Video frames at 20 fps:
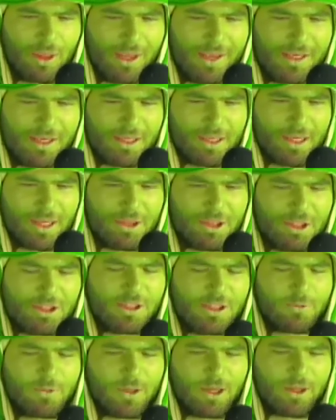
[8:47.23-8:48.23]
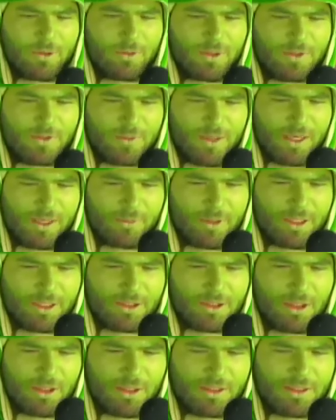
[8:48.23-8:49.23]
I get, this is one of the ones where I'd want
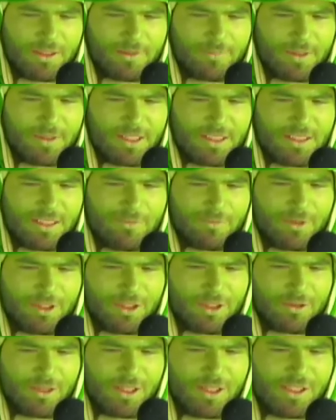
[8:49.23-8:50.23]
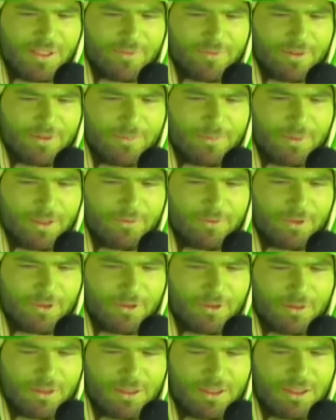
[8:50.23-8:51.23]
to talk to them, because I'm curious if
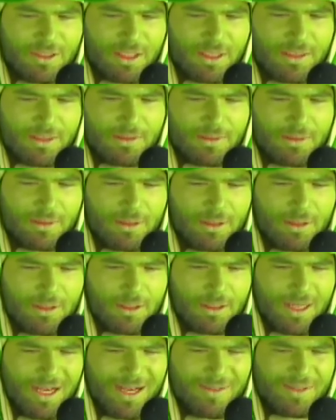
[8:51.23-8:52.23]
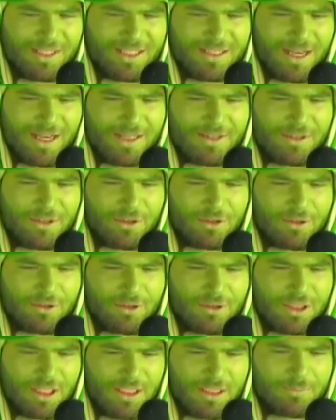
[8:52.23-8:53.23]
your son, I mean, your
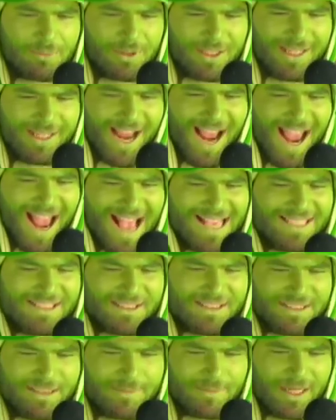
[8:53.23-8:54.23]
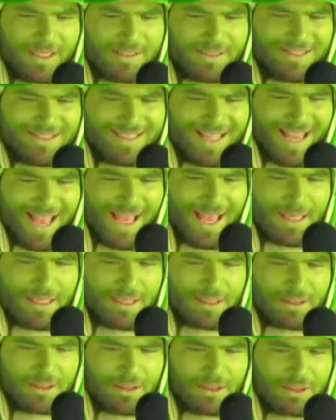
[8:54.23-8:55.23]
son probably asks about his
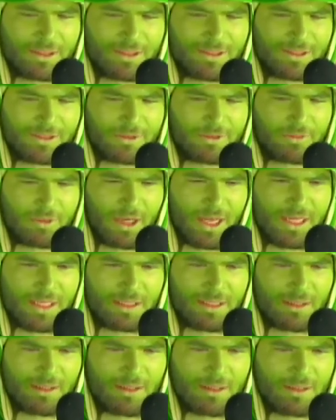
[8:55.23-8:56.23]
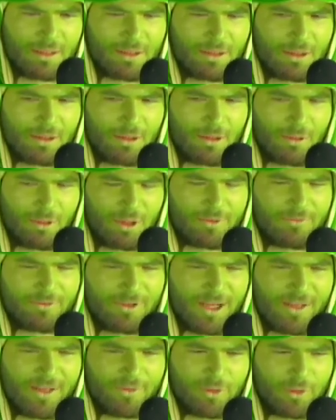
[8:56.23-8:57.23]
dad, right? What are
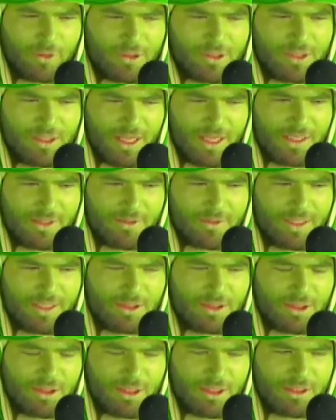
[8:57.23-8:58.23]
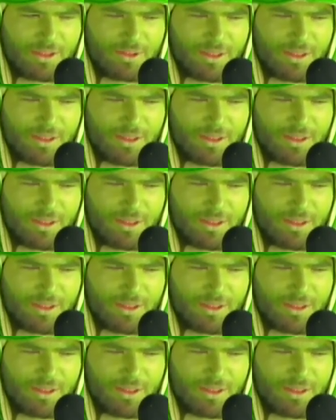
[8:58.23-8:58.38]
5-year-olds like? Do they talk?